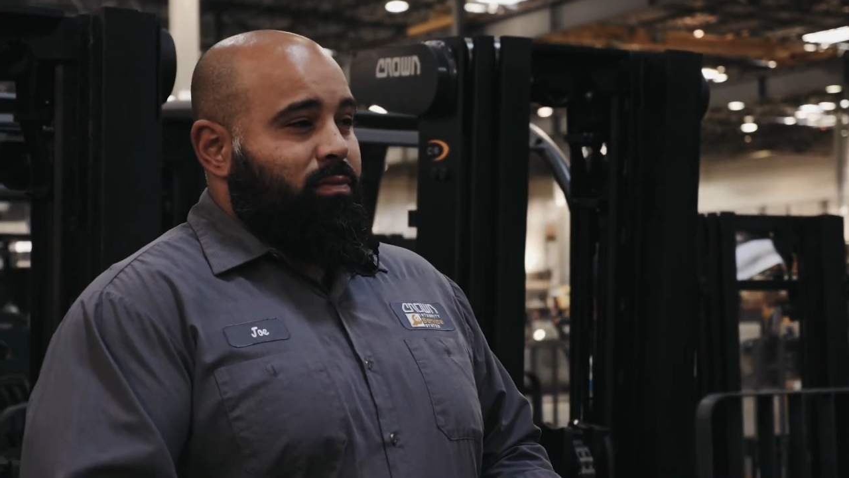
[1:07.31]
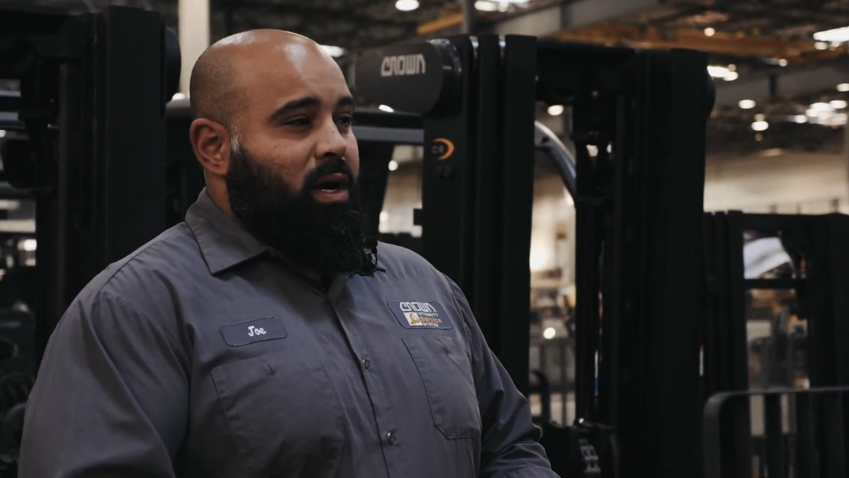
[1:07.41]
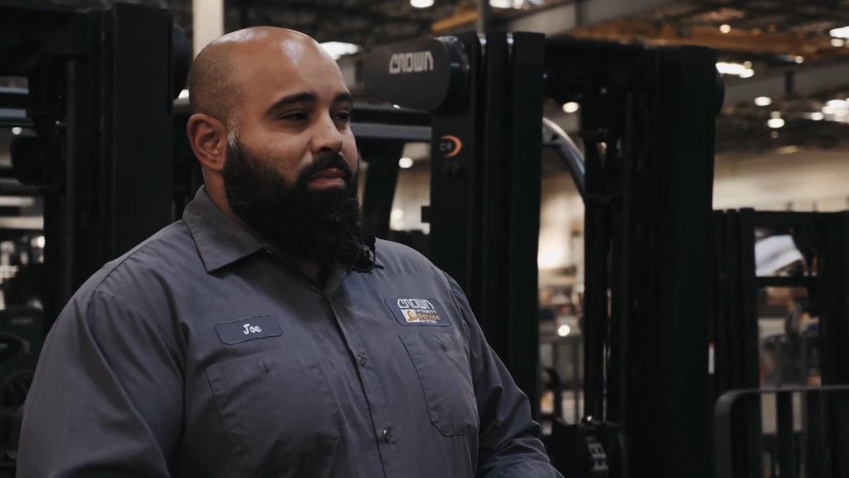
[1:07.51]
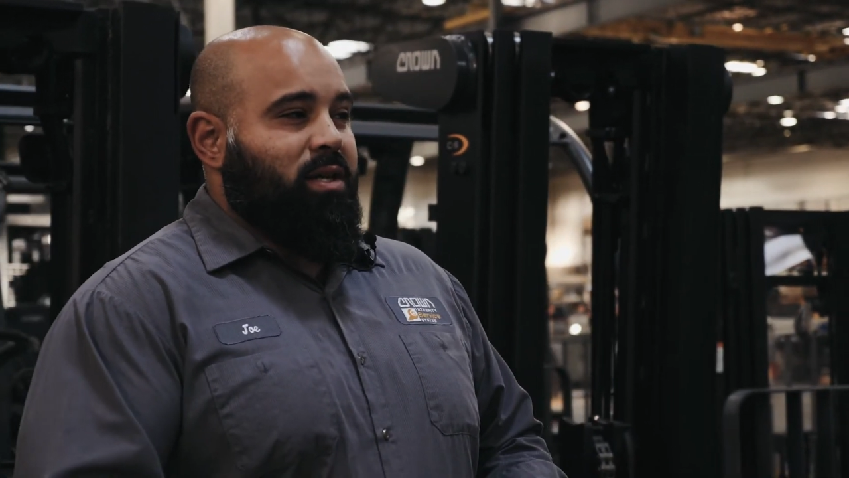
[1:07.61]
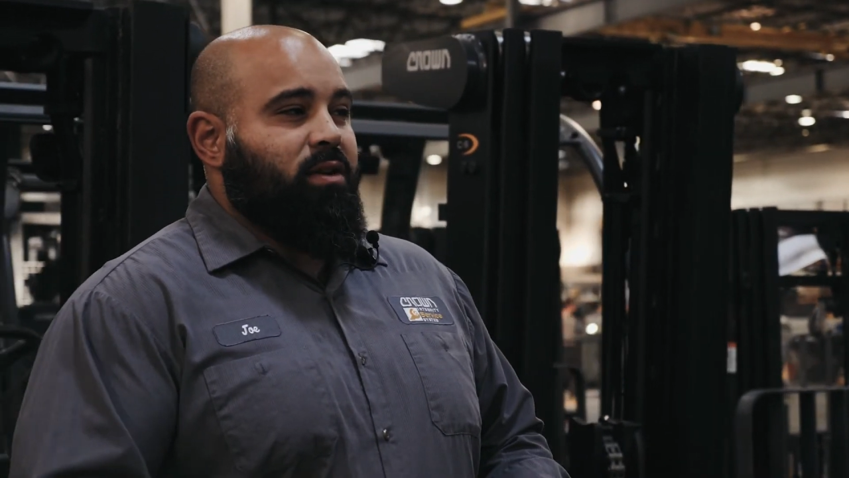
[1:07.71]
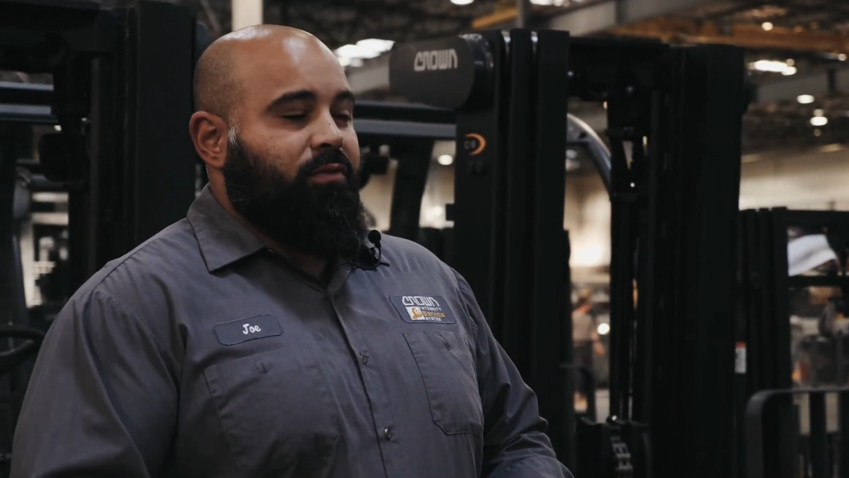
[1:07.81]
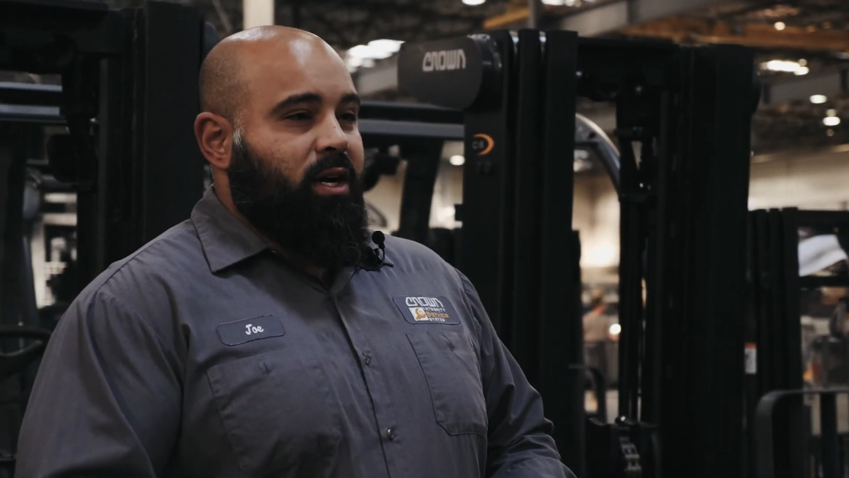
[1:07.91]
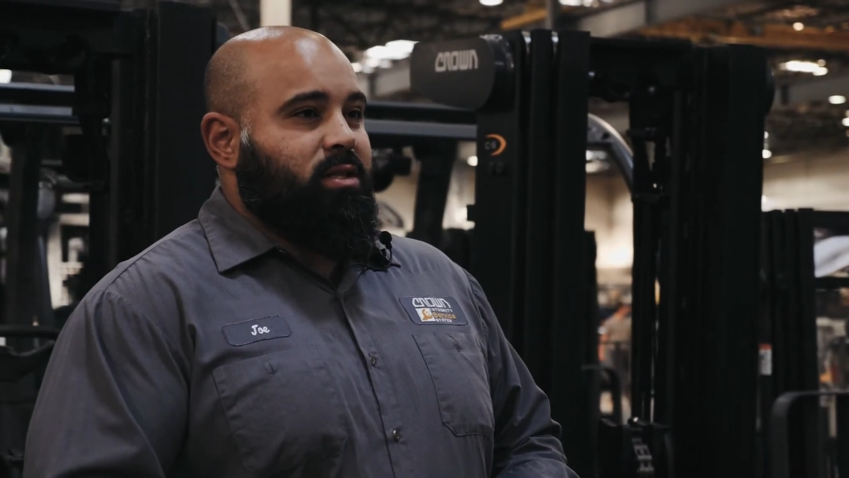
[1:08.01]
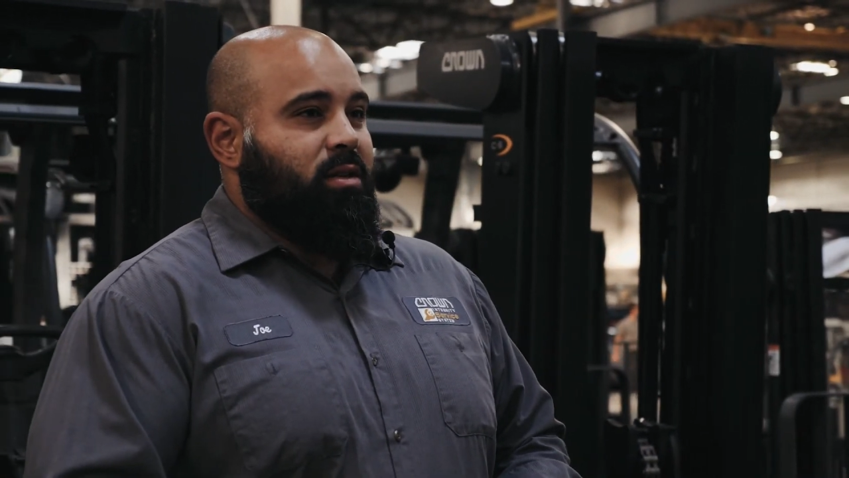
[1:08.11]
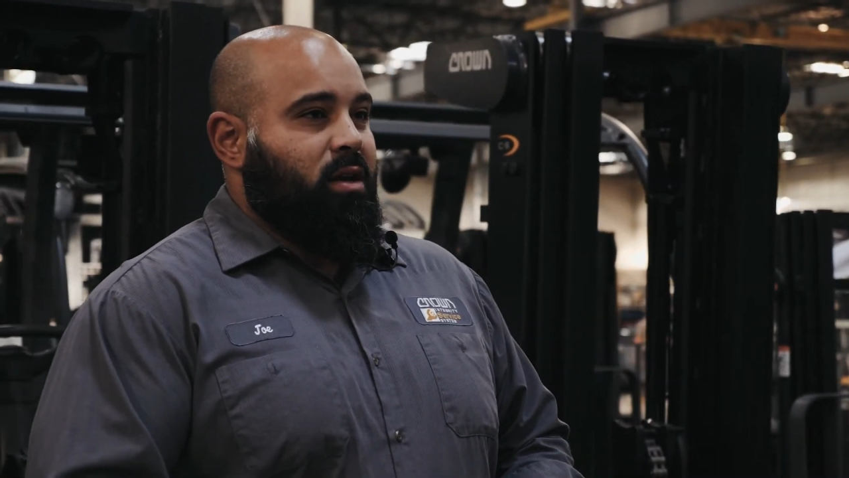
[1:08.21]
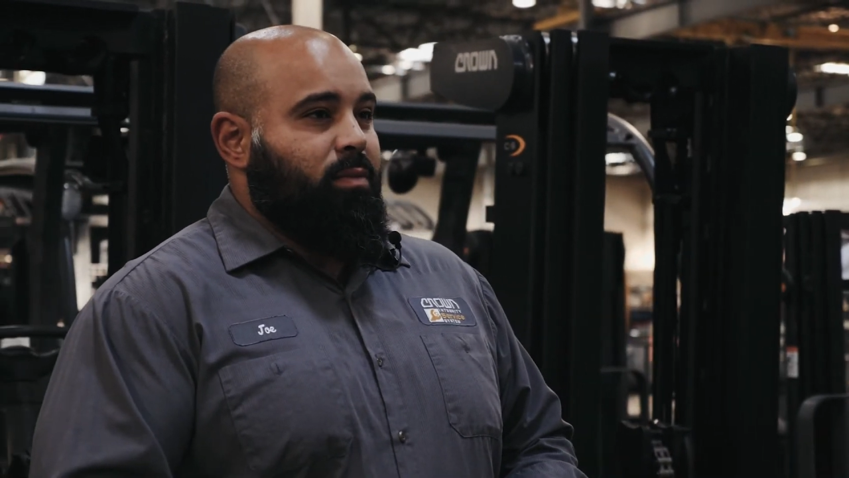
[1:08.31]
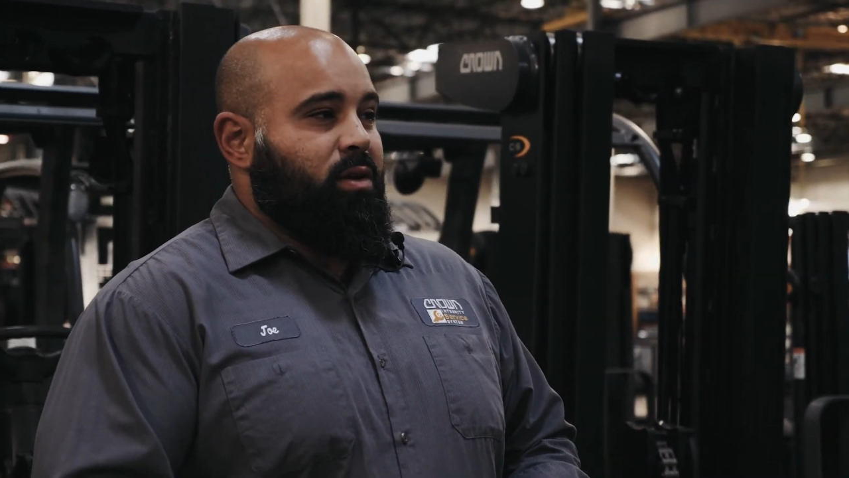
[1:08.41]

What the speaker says: my best advice to them